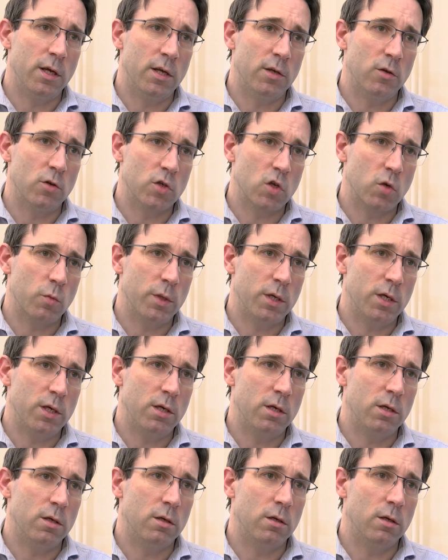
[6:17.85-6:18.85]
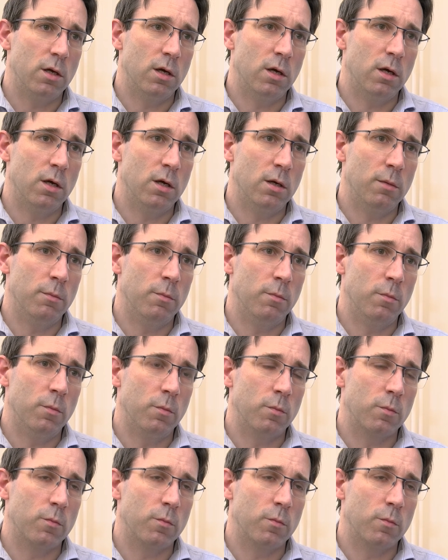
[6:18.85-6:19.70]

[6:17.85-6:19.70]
endoscopy um,